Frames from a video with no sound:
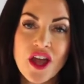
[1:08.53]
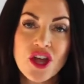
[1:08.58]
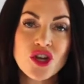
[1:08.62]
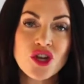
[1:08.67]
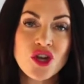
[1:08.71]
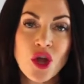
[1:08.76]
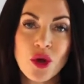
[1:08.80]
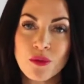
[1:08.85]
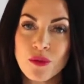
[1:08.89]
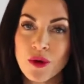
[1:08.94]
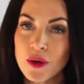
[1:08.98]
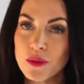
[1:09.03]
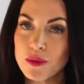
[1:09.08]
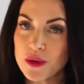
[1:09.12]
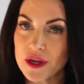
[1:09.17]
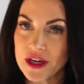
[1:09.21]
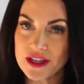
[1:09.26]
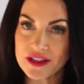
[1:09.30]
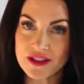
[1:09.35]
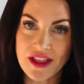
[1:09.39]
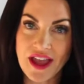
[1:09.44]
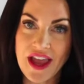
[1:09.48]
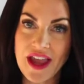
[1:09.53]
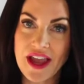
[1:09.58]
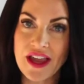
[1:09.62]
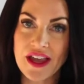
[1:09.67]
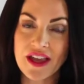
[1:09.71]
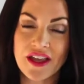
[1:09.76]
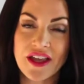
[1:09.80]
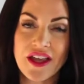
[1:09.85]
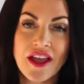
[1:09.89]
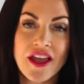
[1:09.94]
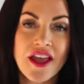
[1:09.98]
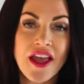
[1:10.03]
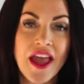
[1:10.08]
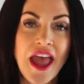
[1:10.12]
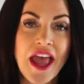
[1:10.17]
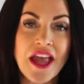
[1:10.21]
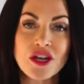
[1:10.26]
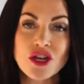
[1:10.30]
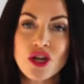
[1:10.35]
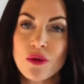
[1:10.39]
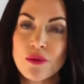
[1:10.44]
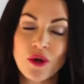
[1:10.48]
no more bricklaying,
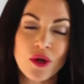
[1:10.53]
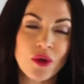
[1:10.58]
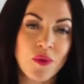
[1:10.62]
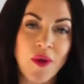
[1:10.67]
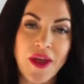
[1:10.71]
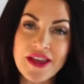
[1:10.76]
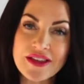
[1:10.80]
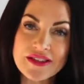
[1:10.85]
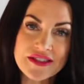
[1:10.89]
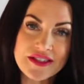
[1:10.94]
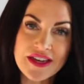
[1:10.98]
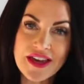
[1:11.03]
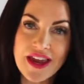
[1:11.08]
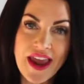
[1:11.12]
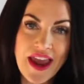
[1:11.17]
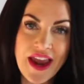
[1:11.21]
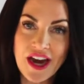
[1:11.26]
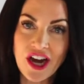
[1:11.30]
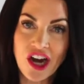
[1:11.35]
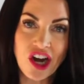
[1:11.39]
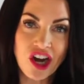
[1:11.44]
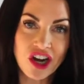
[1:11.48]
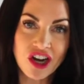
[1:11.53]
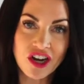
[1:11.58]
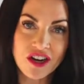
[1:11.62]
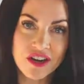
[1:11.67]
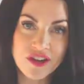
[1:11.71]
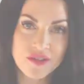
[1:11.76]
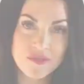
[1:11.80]
and no more wasting hair.